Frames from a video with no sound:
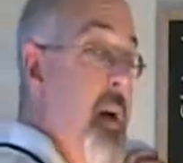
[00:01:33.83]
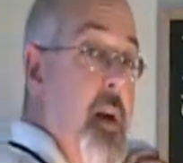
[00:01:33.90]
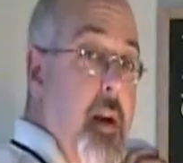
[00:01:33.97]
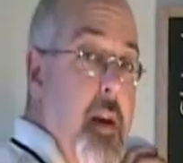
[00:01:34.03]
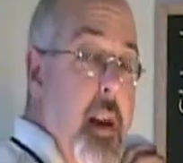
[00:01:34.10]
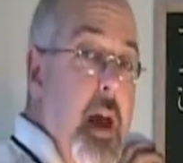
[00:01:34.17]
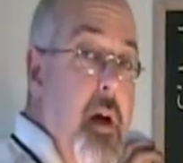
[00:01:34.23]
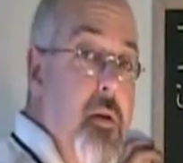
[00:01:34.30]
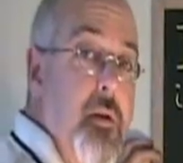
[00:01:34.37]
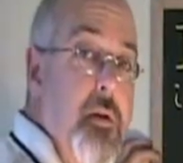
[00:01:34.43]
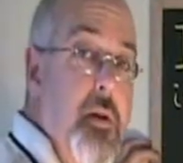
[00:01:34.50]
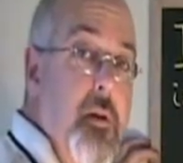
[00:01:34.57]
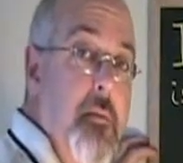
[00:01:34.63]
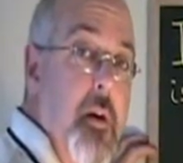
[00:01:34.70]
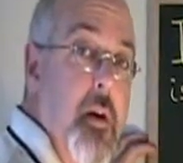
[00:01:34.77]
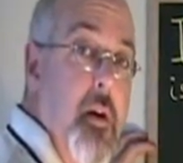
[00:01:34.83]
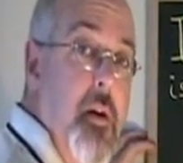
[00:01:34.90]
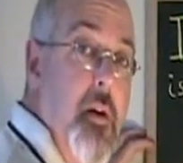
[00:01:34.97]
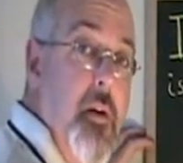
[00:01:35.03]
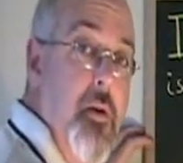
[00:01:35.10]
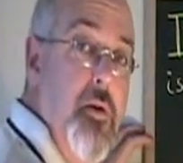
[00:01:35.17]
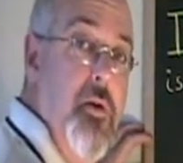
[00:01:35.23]
Now, using my
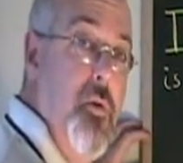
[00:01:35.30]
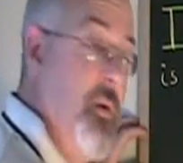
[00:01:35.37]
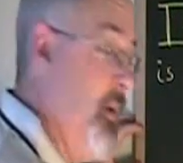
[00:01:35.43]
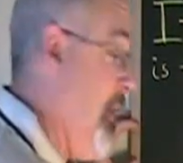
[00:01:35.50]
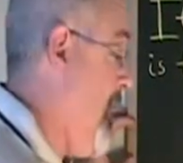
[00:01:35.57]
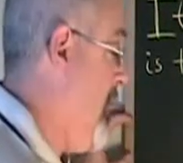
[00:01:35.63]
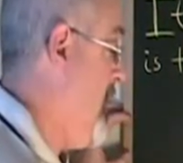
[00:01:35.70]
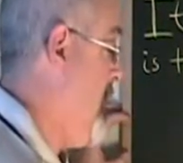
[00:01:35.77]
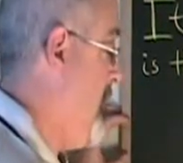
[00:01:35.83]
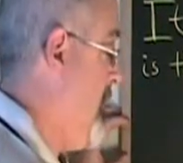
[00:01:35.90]
usual algebra